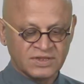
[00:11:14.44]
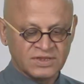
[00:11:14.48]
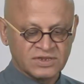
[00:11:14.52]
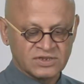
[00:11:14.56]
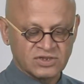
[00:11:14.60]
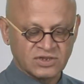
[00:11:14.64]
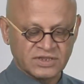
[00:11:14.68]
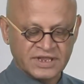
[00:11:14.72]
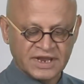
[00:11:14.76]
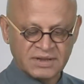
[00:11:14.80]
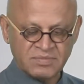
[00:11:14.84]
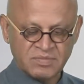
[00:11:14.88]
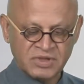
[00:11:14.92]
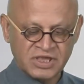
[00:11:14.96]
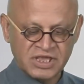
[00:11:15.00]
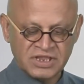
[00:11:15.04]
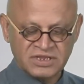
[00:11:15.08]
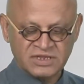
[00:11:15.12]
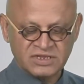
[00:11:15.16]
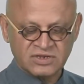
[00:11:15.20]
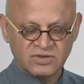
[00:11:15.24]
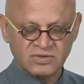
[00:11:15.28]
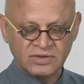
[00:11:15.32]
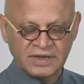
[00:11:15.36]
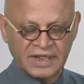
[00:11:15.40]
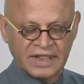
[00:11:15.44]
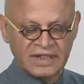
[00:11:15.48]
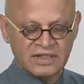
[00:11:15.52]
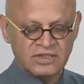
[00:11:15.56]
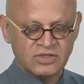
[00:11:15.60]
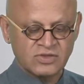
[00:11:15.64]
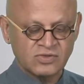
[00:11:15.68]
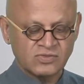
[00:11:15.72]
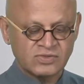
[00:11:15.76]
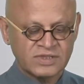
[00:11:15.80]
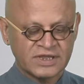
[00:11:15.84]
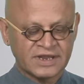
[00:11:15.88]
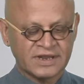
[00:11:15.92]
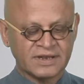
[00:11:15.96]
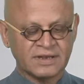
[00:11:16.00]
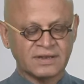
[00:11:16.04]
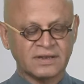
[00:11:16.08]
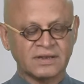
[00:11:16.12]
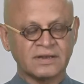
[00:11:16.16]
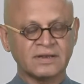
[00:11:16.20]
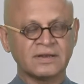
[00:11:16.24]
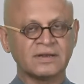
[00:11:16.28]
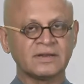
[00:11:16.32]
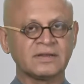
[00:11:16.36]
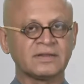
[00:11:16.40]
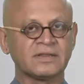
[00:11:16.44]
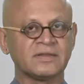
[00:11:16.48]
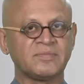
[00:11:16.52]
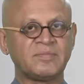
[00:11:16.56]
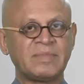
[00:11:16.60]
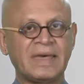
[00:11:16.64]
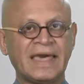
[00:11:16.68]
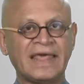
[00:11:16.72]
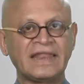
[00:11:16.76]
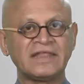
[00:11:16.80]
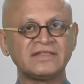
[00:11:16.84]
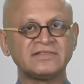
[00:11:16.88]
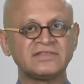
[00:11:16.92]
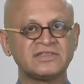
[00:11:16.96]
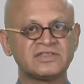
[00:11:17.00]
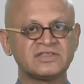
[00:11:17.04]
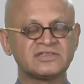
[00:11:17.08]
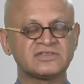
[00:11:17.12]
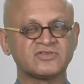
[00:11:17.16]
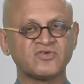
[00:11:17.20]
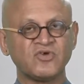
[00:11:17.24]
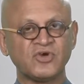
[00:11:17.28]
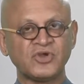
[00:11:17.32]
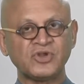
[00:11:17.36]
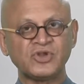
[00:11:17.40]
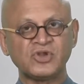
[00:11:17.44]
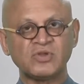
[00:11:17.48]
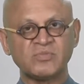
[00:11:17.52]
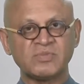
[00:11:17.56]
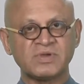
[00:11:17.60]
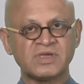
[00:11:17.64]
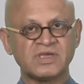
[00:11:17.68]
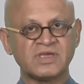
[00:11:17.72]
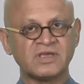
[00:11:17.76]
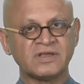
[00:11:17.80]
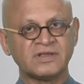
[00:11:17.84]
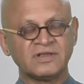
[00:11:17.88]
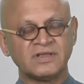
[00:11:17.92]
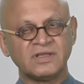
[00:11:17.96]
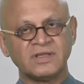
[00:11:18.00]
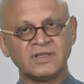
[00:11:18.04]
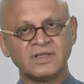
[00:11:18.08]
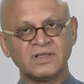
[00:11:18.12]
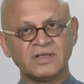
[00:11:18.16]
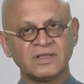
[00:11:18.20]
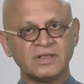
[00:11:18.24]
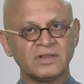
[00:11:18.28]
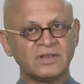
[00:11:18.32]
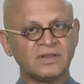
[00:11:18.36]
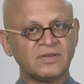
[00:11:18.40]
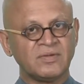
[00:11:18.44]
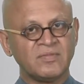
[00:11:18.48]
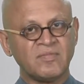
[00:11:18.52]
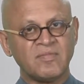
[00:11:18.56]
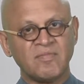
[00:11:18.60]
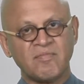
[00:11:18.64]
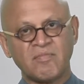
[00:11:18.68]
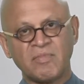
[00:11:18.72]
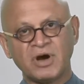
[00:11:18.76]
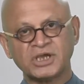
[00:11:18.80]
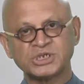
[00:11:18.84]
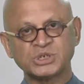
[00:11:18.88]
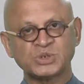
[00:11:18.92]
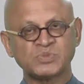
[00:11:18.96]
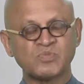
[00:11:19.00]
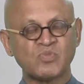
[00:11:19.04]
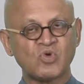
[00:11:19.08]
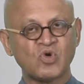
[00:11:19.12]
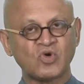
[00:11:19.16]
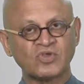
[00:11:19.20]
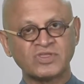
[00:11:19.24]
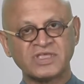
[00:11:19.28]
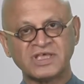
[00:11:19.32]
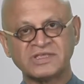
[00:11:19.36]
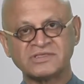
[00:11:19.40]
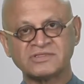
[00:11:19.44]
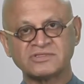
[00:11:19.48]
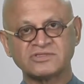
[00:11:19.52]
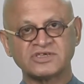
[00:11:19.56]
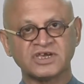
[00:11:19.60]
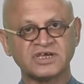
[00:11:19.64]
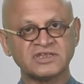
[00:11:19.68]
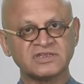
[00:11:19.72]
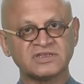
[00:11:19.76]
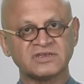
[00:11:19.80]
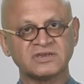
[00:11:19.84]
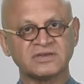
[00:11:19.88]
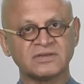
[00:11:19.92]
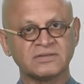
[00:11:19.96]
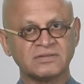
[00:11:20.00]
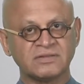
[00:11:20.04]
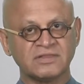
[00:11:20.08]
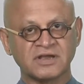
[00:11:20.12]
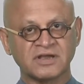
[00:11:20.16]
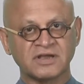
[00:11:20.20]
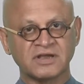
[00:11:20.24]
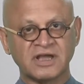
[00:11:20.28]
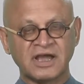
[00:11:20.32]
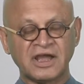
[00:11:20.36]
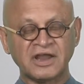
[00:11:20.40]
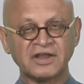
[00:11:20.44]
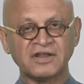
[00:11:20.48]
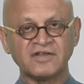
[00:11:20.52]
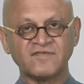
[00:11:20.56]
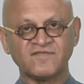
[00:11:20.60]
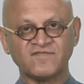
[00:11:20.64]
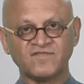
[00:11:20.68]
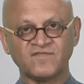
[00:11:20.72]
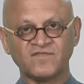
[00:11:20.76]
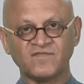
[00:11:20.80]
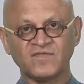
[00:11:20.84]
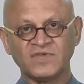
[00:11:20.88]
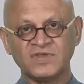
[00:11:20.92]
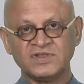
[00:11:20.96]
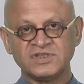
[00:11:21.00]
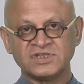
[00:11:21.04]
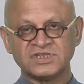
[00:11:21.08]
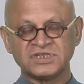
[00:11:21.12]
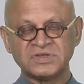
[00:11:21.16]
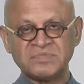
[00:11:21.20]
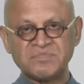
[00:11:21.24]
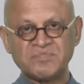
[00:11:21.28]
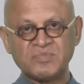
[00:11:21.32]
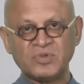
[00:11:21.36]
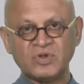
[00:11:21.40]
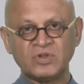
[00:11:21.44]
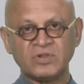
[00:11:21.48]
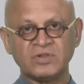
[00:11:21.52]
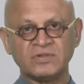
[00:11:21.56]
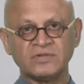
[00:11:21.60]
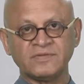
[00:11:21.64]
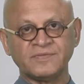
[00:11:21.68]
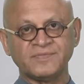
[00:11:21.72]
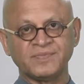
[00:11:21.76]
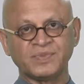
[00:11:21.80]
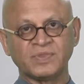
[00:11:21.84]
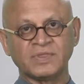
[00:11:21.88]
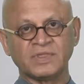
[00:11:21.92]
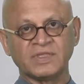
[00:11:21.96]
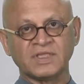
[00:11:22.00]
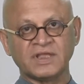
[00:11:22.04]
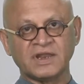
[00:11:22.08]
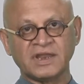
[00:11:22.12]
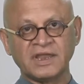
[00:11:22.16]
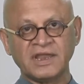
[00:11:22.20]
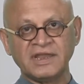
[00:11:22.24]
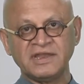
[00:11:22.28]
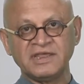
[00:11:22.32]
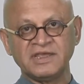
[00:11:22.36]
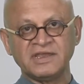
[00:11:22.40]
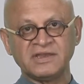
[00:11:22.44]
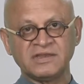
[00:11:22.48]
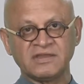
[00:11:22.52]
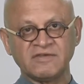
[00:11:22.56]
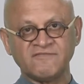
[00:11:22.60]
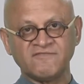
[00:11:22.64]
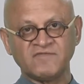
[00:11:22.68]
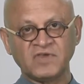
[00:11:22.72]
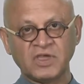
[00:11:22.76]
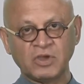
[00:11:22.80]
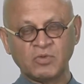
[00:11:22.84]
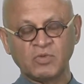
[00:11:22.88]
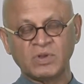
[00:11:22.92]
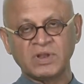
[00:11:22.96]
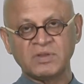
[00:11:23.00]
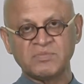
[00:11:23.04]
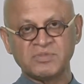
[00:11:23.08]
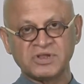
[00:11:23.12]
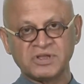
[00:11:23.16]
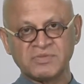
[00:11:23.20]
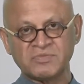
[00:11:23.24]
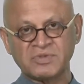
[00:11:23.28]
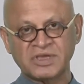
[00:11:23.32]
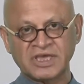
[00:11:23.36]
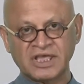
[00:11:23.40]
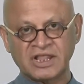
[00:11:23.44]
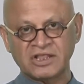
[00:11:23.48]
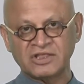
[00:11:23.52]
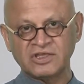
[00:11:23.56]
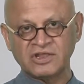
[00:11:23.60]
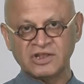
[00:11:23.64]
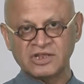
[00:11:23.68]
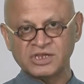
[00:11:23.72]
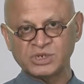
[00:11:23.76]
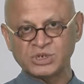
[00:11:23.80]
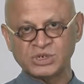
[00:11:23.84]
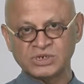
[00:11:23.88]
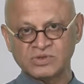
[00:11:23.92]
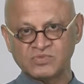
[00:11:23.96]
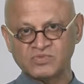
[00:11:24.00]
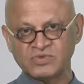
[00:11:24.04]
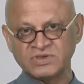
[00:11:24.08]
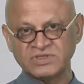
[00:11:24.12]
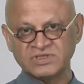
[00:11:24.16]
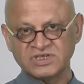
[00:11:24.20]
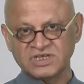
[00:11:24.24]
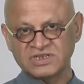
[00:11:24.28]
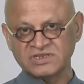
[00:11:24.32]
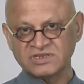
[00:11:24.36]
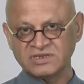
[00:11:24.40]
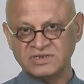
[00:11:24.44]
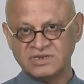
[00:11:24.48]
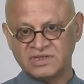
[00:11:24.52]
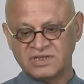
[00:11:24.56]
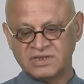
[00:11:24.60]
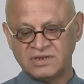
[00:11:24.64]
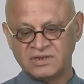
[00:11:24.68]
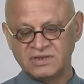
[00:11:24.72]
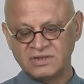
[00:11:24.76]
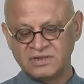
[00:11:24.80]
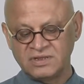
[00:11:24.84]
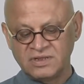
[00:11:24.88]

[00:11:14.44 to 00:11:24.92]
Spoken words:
So, that begins to tell you that the balance is going to be much more than just the kind of simple radiative equilibrium calculation we just did.